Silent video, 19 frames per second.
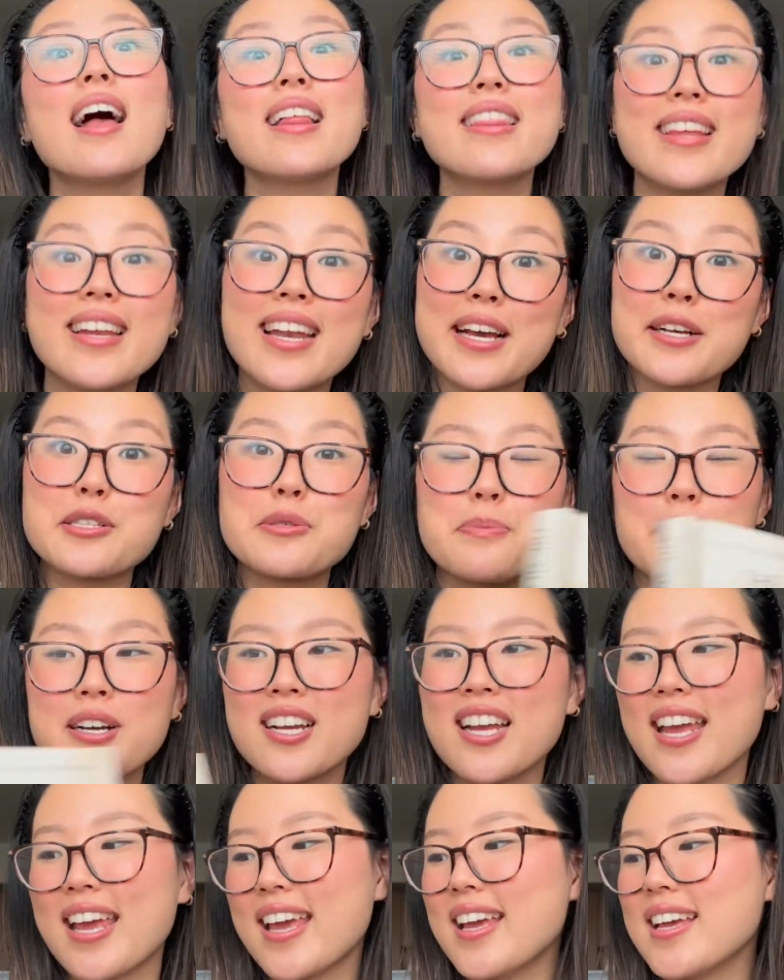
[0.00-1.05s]
The next
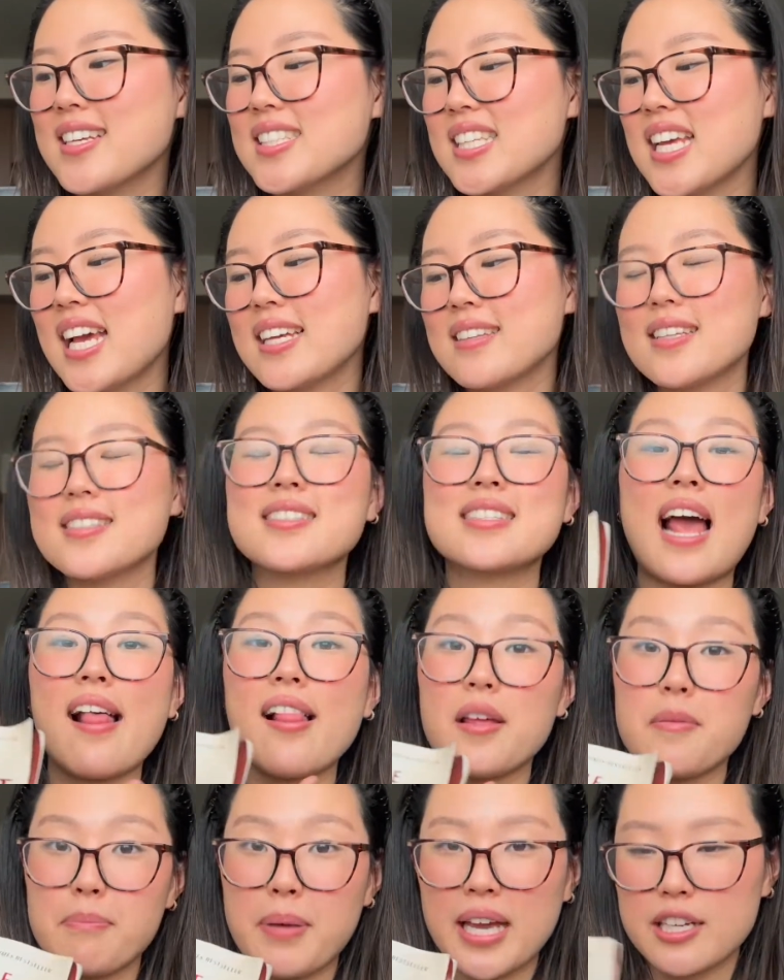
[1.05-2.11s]
book is The
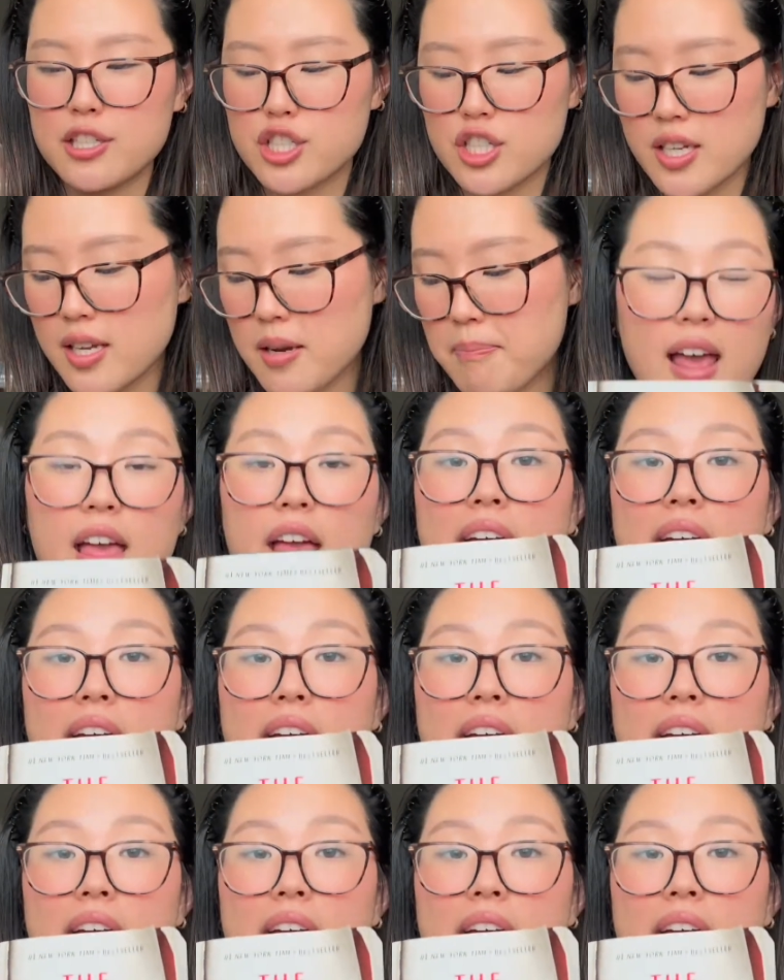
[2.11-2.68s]
Silent Patient.